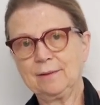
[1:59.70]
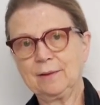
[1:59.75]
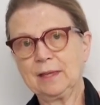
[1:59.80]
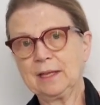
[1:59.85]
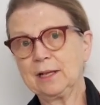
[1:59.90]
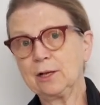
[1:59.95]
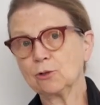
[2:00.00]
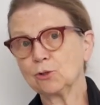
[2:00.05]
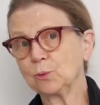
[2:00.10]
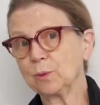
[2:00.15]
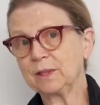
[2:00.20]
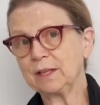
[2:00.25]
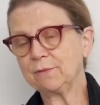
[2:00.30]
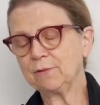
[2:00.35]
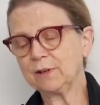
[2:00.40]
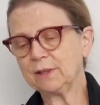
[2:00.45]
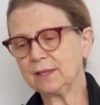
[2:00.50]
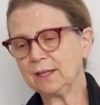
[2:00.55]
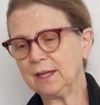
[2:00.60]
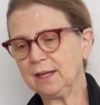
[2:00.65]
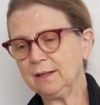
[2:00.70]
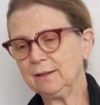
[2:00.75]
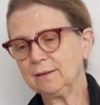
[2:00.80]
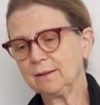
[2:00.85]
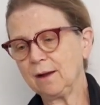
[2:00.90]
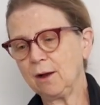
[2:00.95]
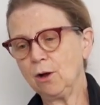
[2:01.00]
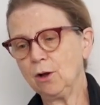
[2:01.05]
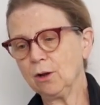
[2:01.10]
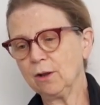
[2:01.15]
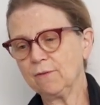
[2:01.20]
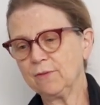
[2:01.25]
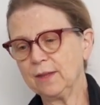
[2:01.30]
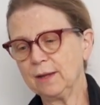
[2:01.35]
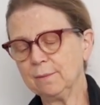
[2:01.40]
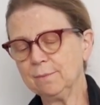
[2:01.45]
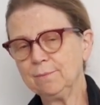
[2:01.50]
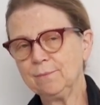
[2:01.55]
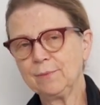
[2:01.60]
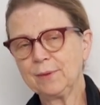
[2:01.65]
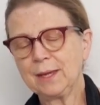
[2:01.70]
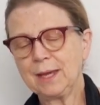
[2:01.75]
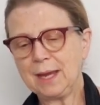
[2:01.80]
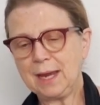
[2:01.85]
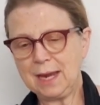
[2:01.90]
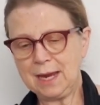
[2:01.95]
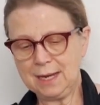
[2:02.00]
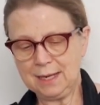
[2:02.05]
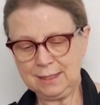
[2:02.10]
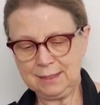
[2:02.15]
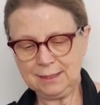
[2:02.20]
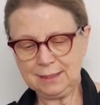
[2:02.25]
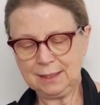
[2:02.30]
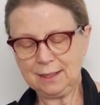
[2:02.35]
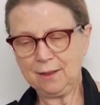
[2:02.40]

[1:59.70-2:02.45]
that goes with everything, all of them. And